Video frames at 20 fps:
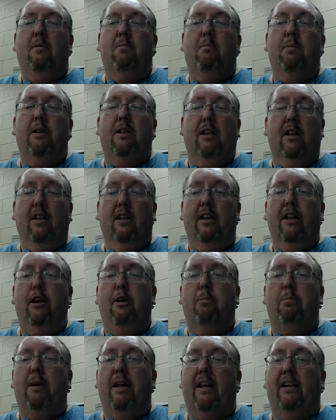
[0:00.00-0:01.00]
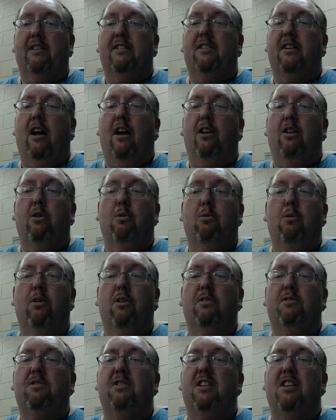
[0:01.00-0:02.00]
But the little pigs saw the
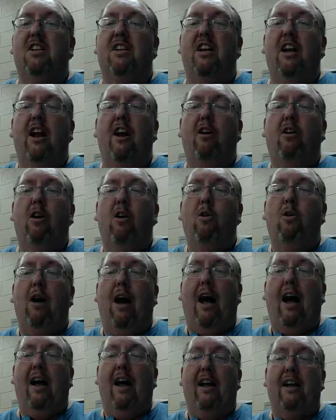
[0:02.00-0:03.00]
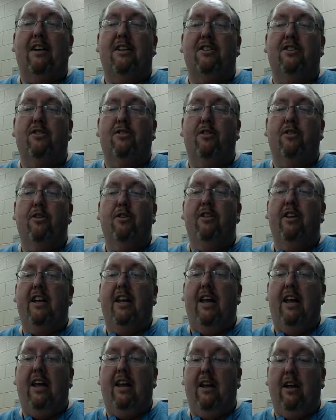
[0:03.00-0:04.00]
wolf's narrow eyes through the
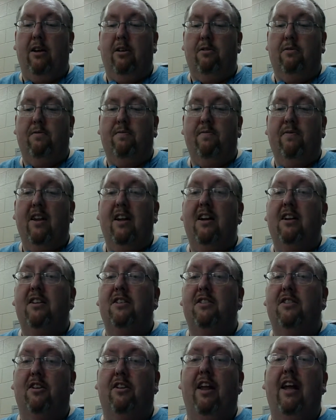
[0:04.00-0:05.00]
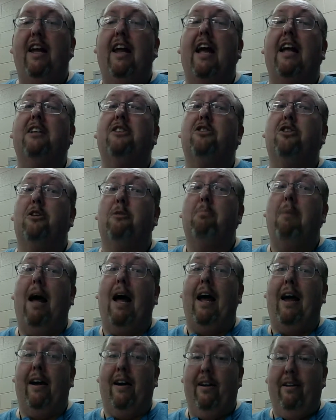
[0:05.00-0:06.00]
keyhole, so they answered
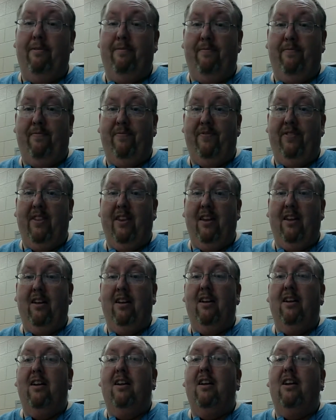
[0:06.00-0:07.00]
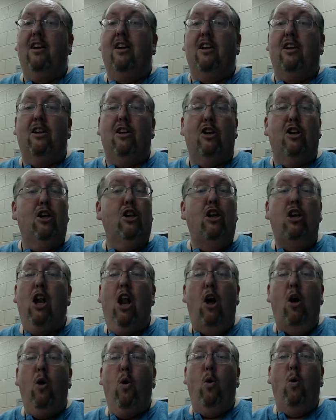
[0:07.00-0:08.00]
back,
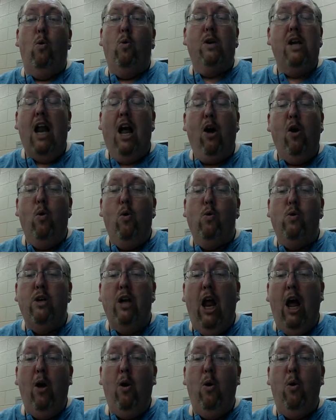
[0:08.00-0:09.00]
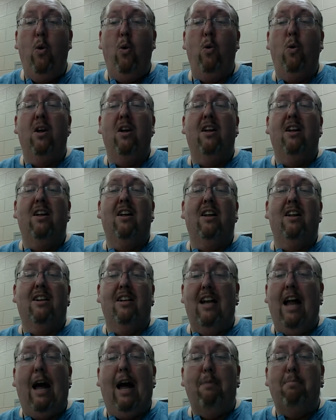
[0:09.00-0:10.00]
"No, no, no,
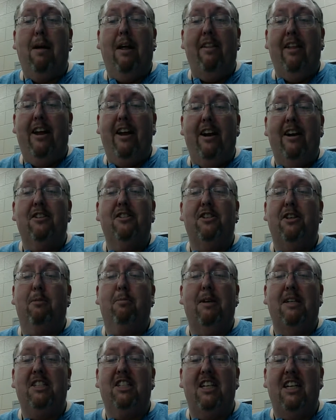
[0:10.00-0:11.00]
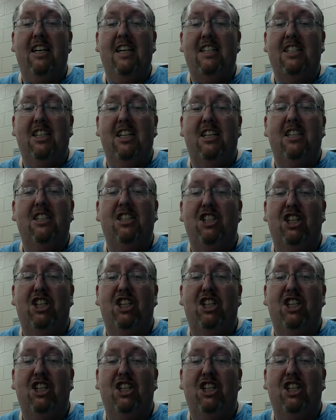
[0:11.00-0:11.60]
not by the hairs on my chinny chin